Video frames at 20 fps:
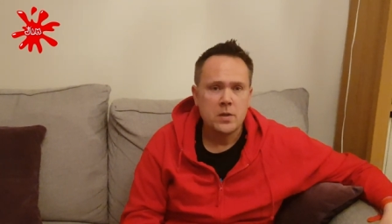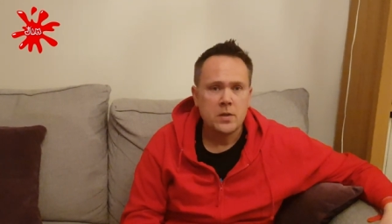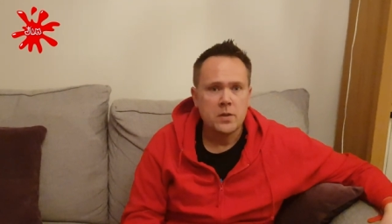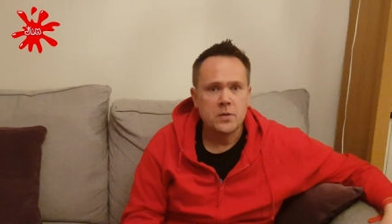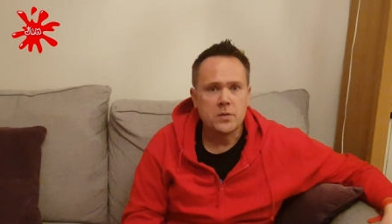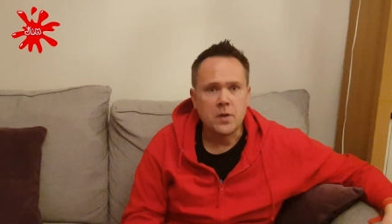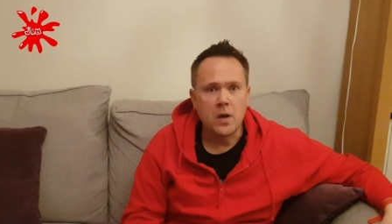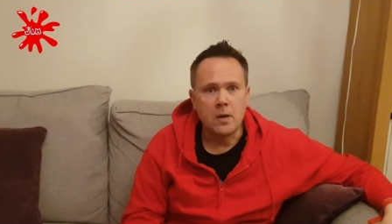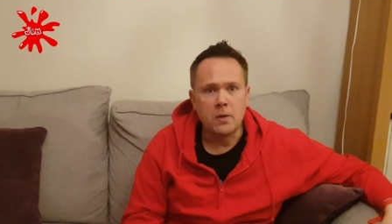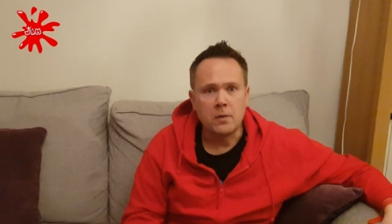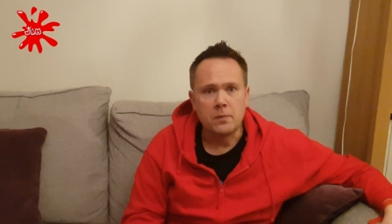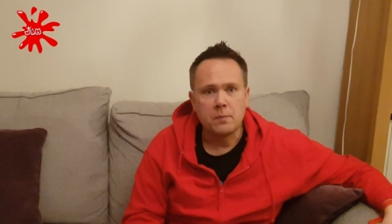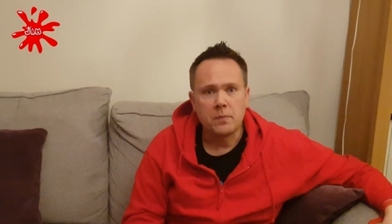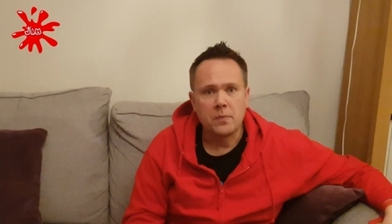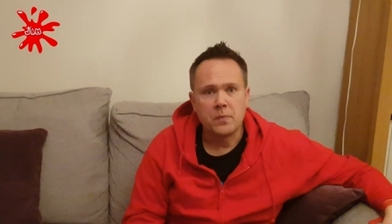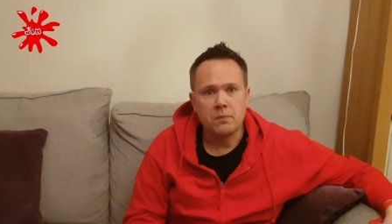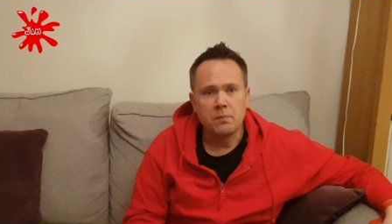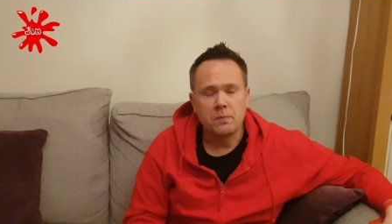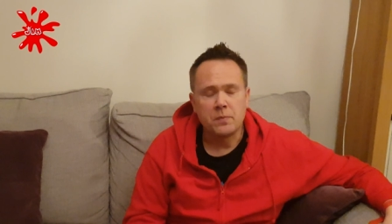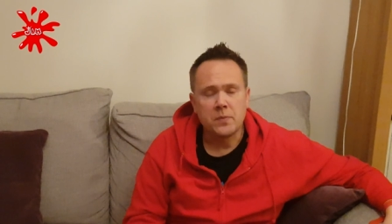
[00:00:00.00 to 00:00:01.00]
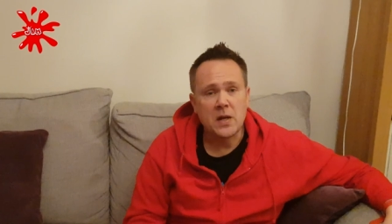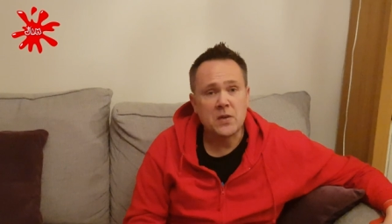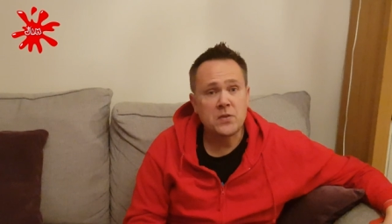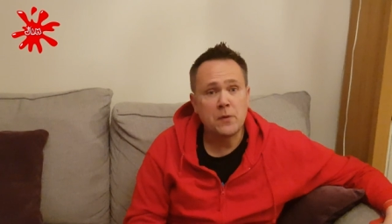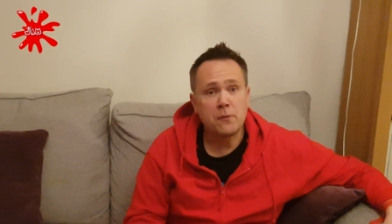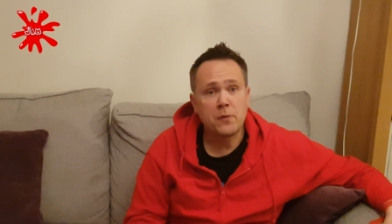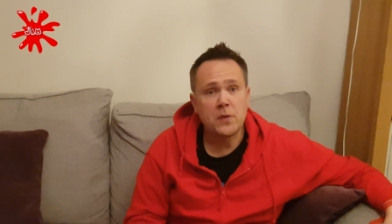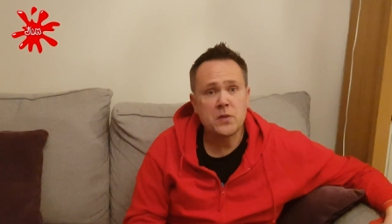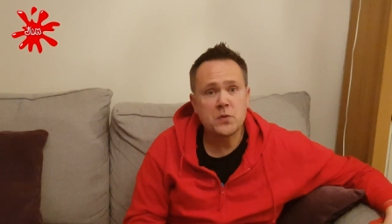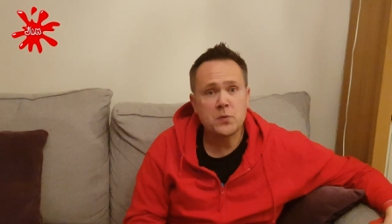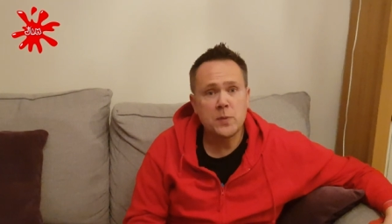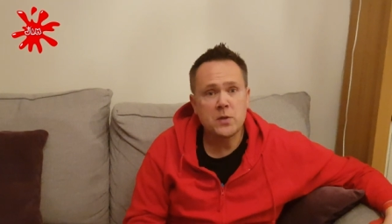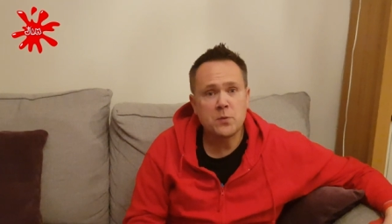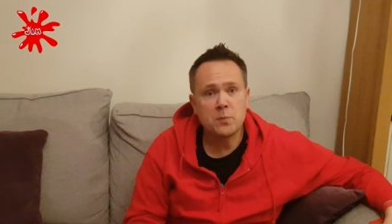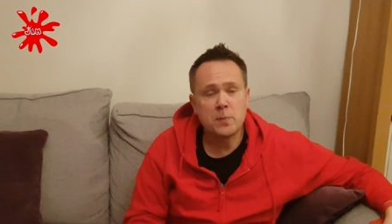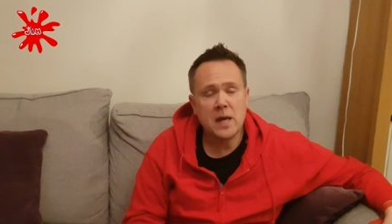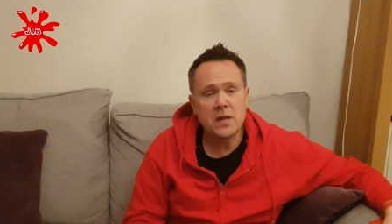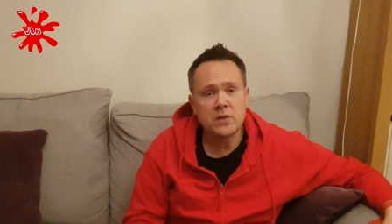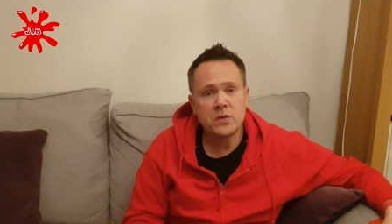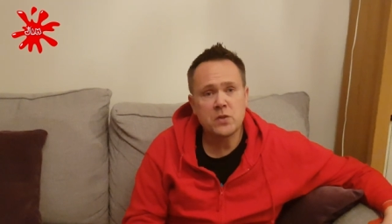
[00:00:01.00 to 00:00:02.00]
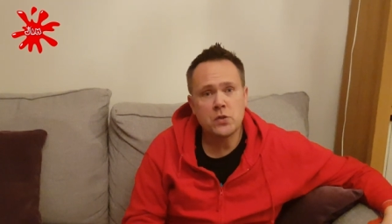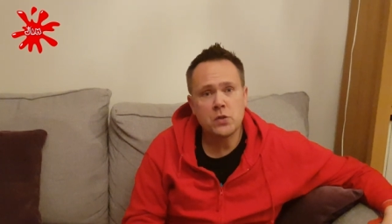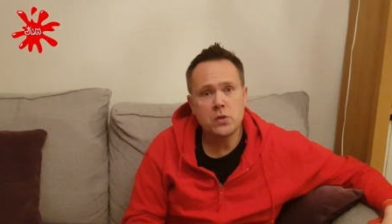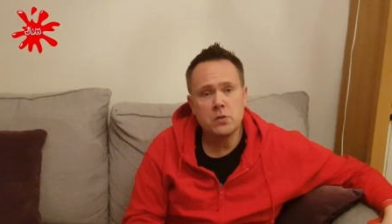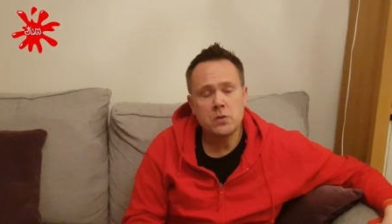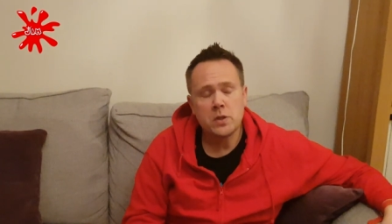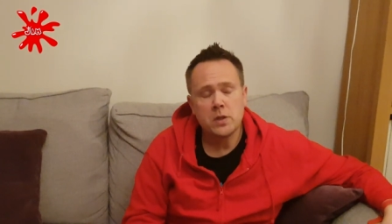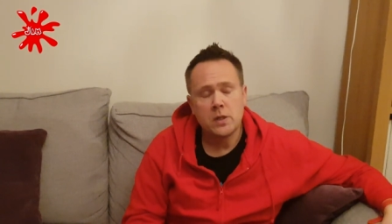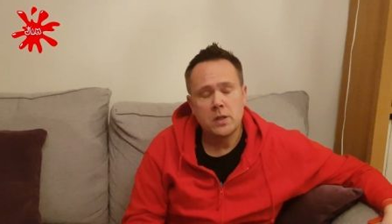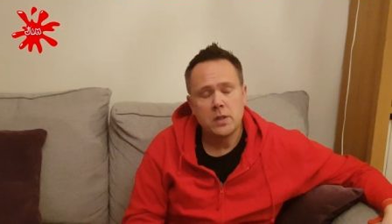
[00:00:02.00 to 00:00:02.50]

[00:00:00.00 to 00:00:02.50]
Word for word: So that's it for this week's Beatitude.